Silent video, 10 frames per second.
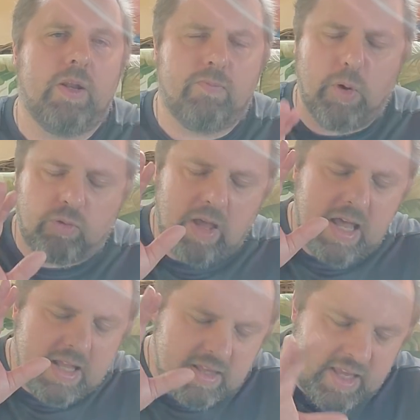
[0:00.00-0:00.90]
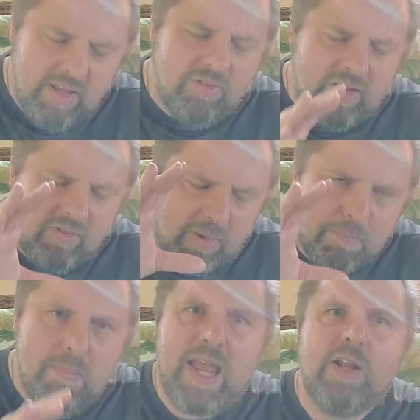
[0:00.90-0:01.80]
media. Folks, this is a
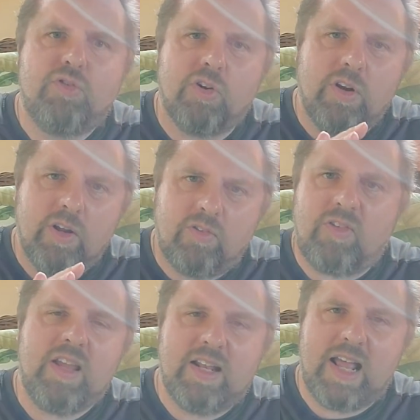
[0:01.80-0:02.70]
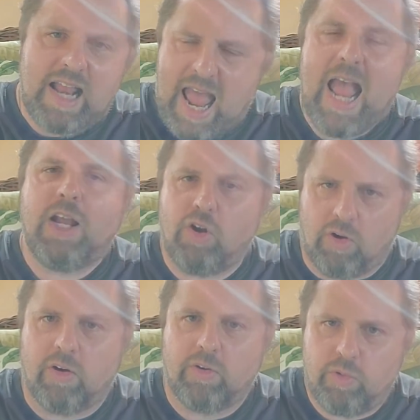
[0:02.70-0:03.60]
major CNN
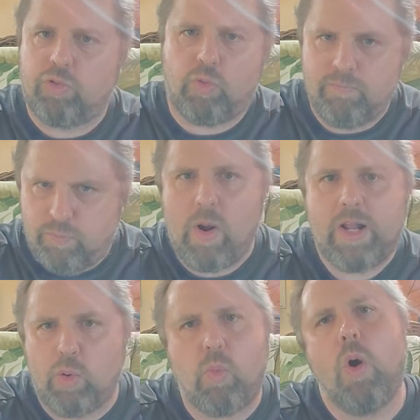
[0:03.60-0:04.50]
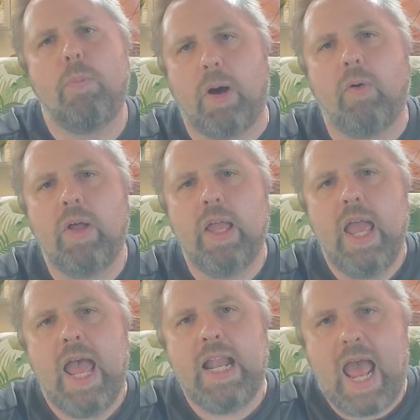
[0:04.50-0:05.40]
anchor, Chris Fredo Cuomo.
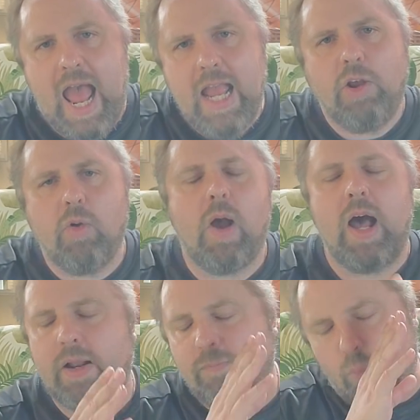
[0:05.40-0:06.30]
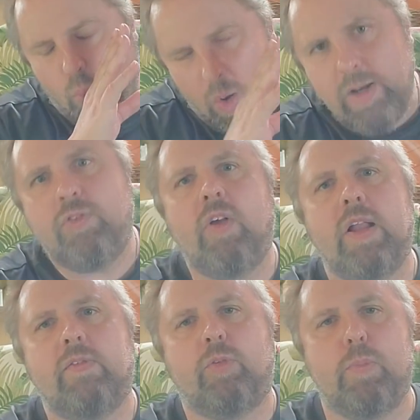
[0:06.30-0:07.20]
An anchor out of one
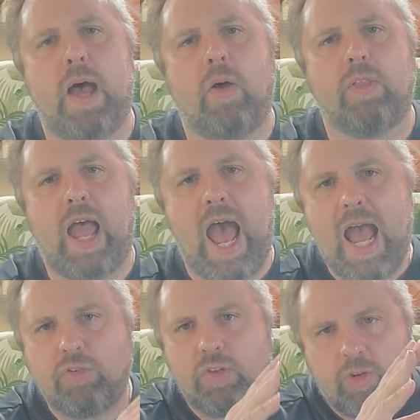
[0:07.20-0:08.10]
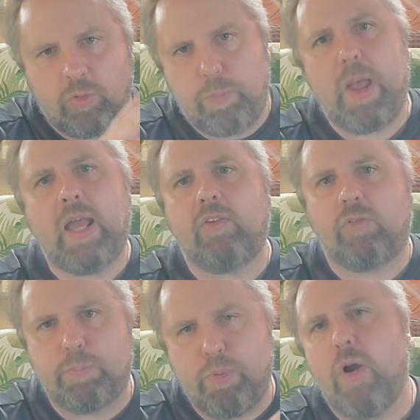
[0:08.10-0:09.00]
side of his mouth actually
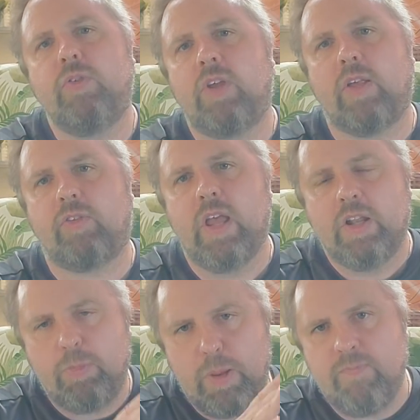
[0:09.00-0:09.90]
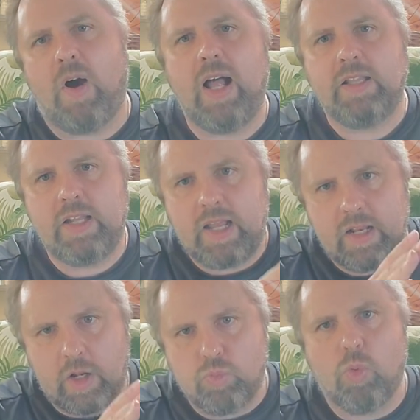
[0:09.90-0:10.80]
expects protests to be violent
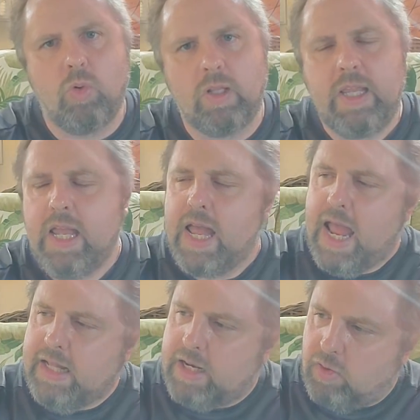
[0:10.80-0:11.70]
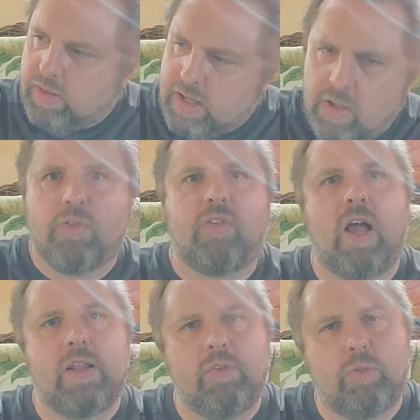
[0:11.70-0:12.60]
and unruly, and then on the other
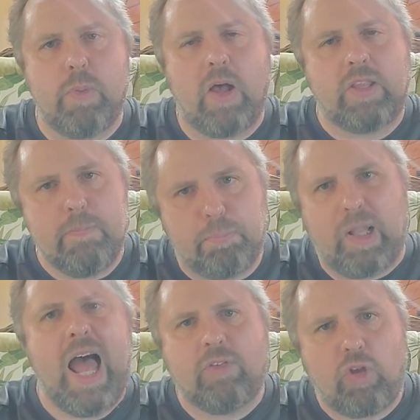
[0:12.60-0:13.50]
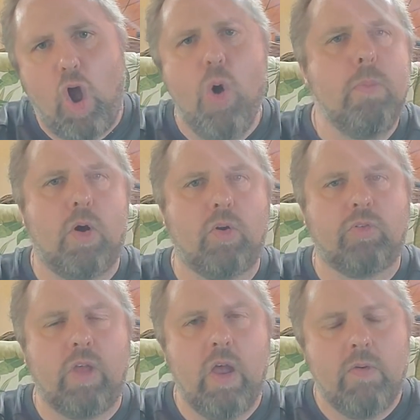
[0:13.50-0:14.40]
side of his mouth, he blasts
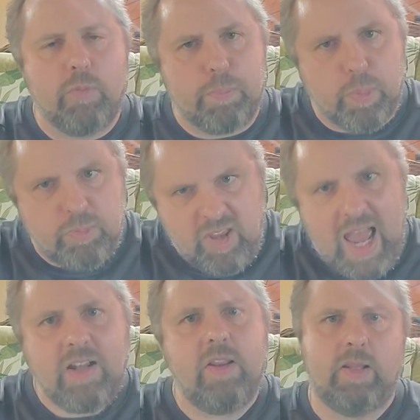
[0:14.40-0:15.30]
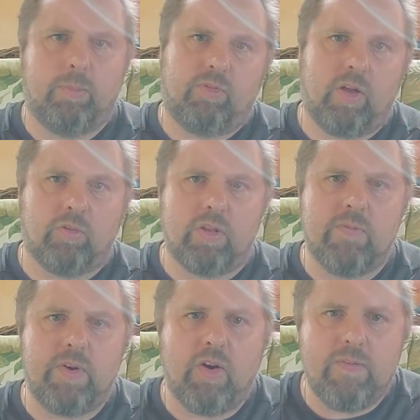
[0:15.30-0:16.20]
homeowners for protecting themselves in
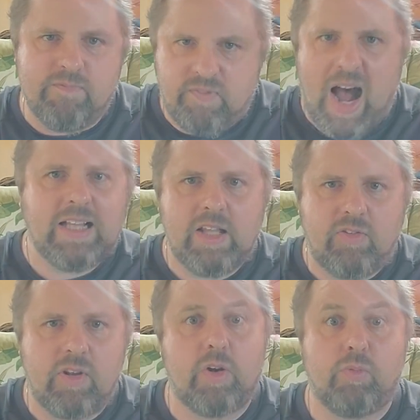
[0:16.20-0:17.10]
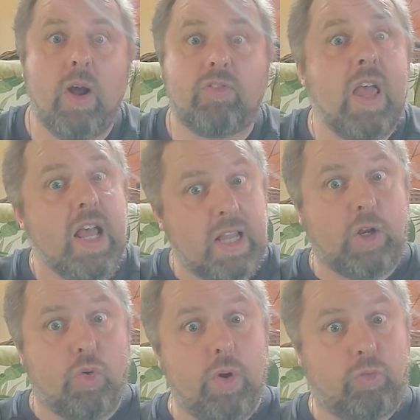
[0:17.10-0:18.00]
the very violence and unrest
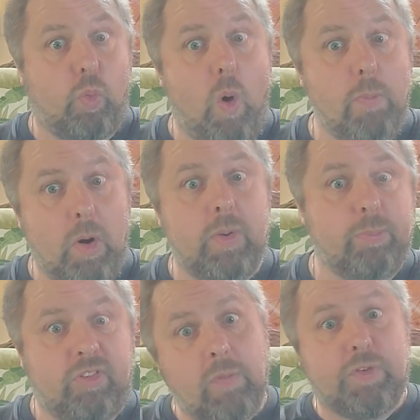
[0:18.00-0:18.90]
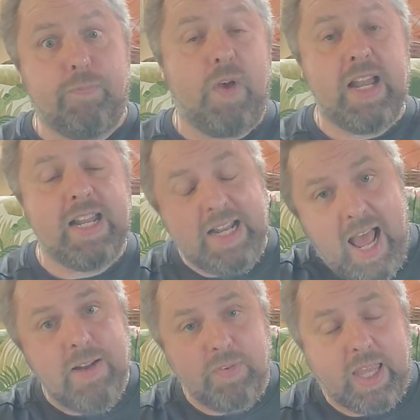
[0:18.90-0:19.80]
that Chris Cuomo himself defended and
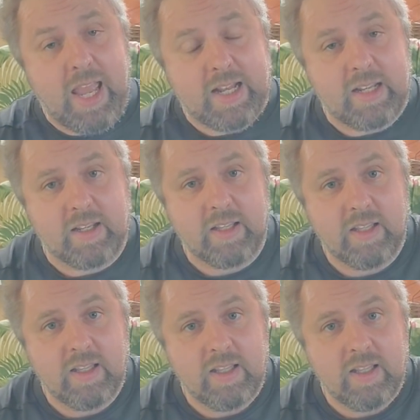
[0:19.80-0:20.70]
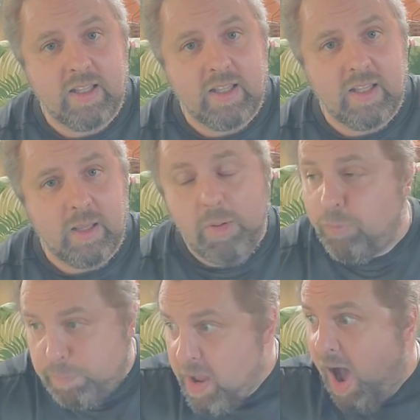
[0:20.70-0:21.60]
advocated. It
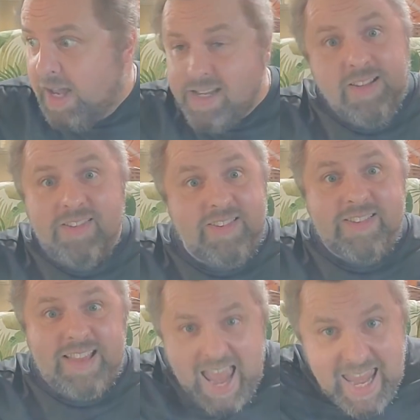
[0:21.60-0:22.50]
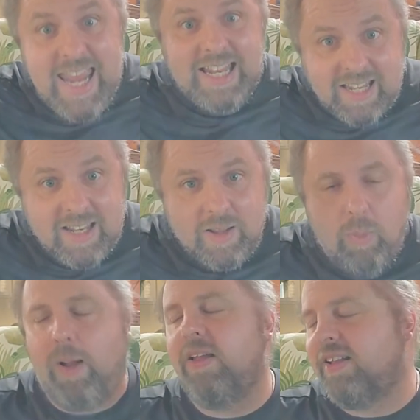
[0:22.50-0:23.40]
was beyond insane.
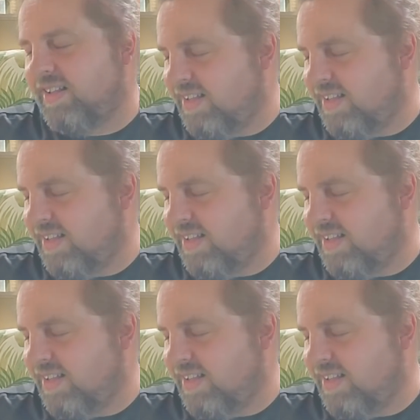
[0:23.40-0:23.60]
Well,